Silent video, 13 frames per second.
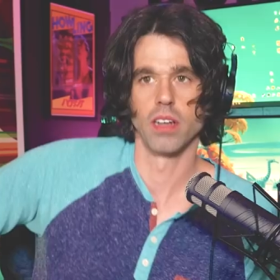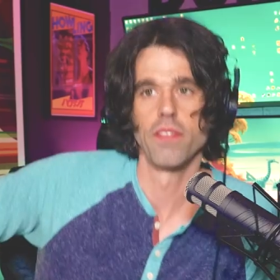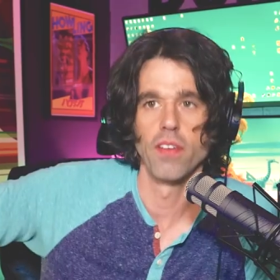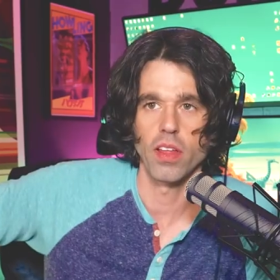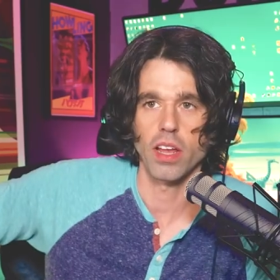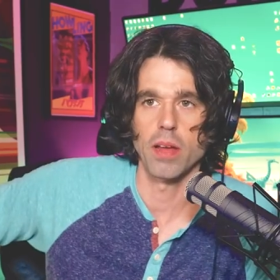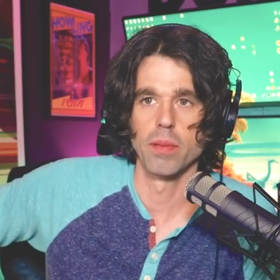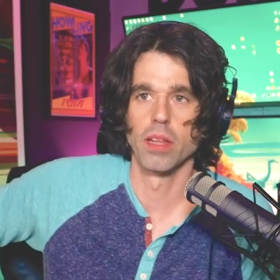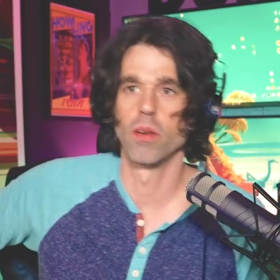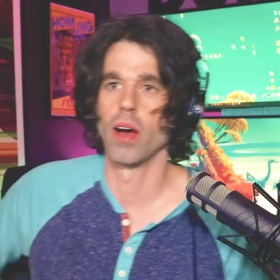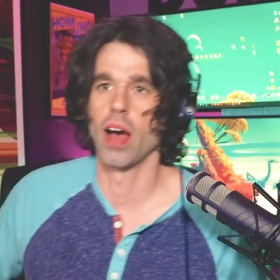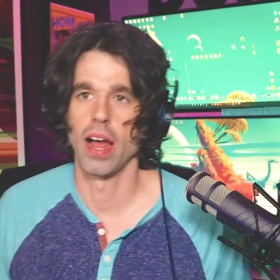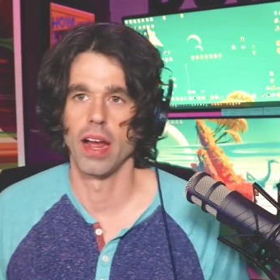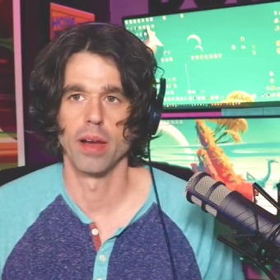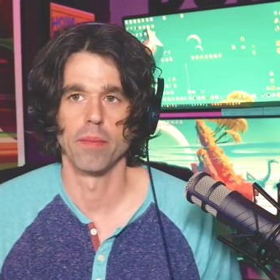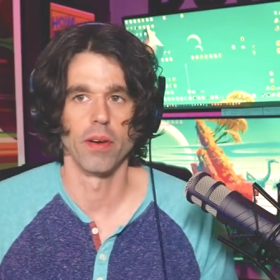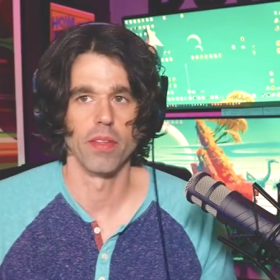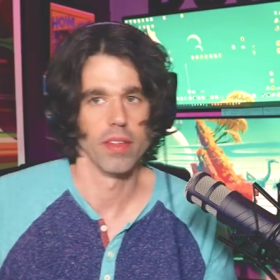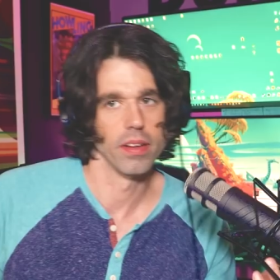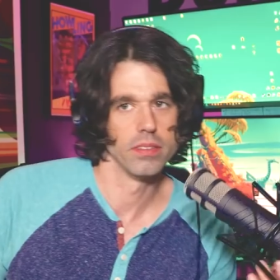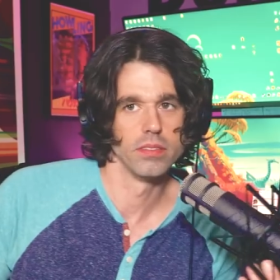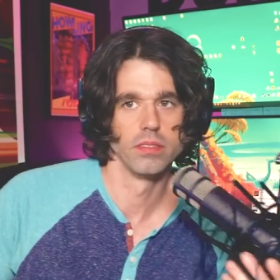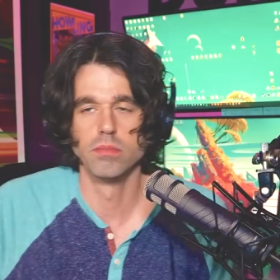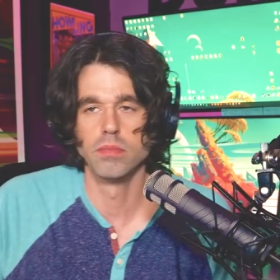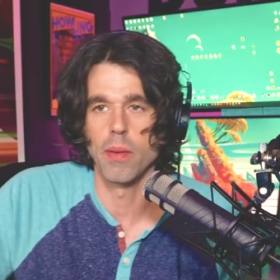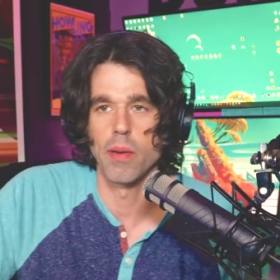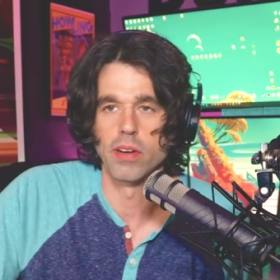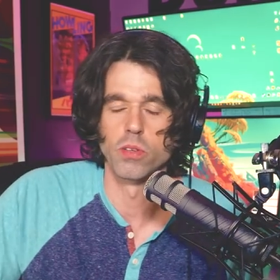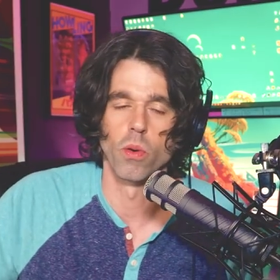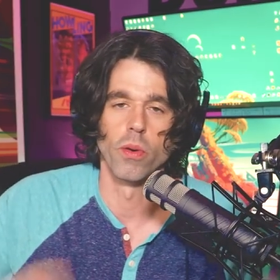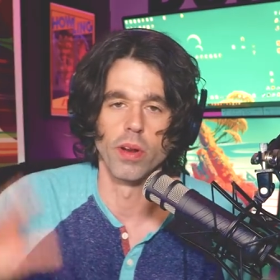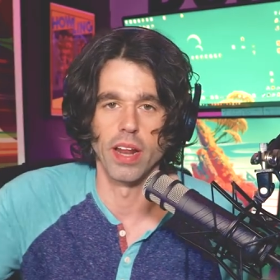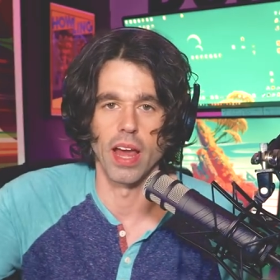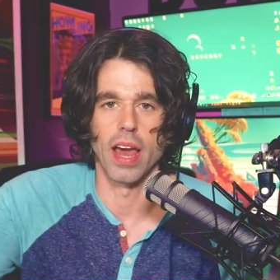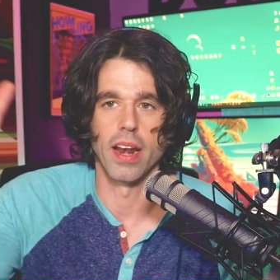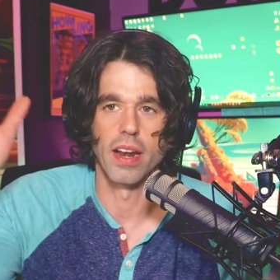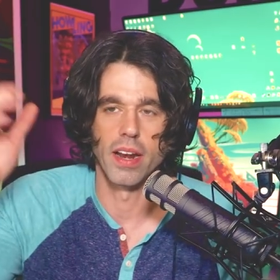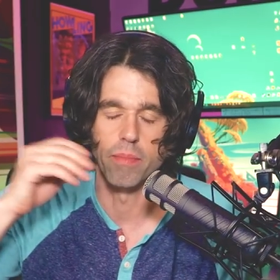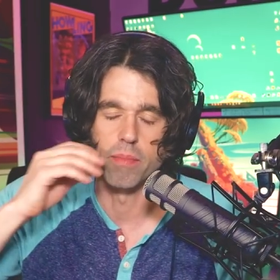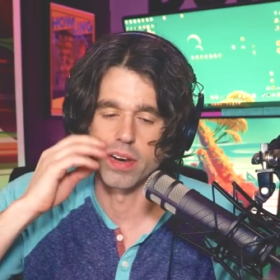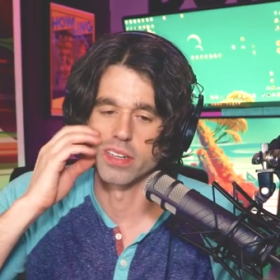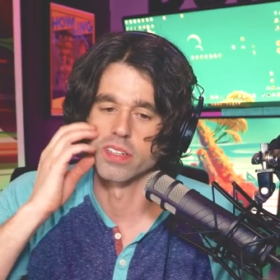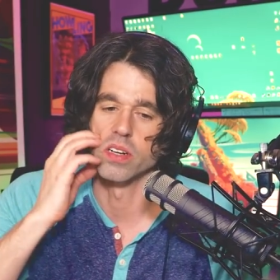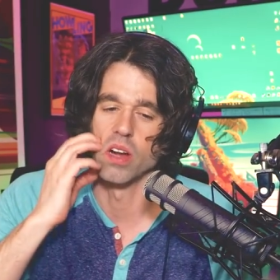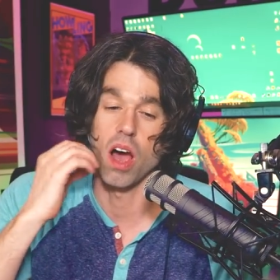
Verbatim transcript: I feel like I'm a little high up on the... Maybe we just won't need to edit it much.